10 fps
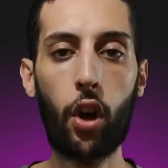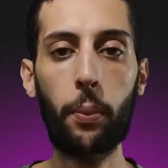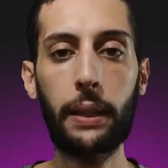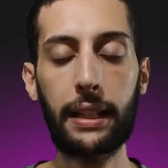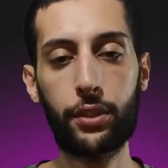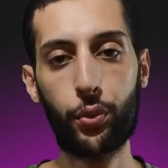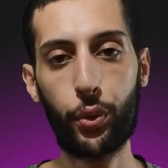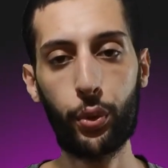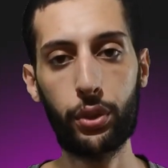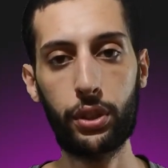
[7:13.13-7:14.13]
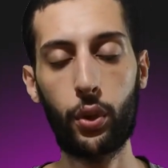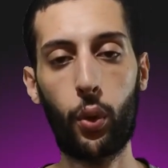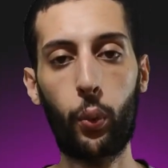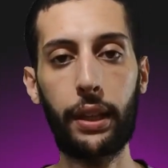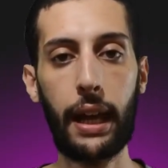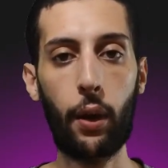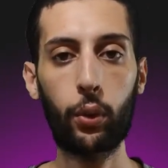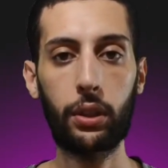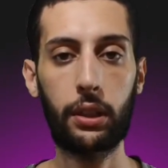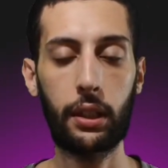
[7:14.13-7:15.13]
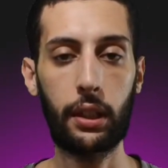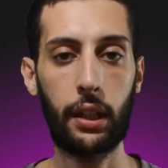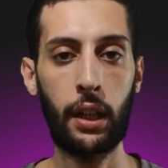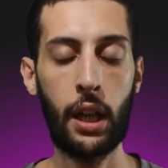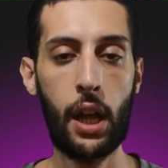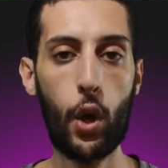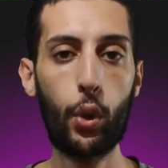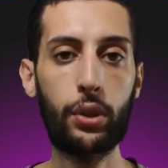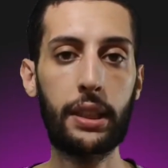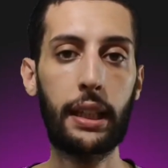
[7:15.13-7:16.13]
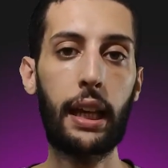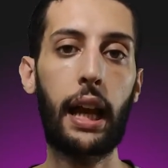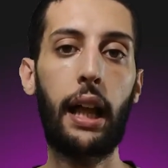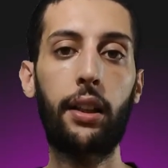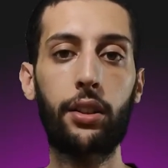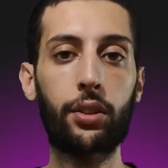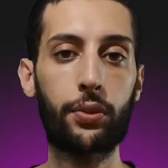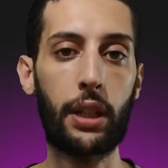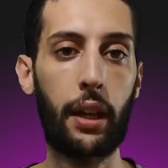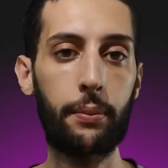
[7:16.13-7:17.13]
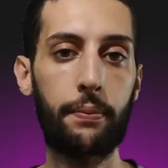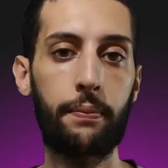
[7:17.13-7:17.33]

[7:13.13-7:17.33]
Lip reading: complex rules without losing a lot of time.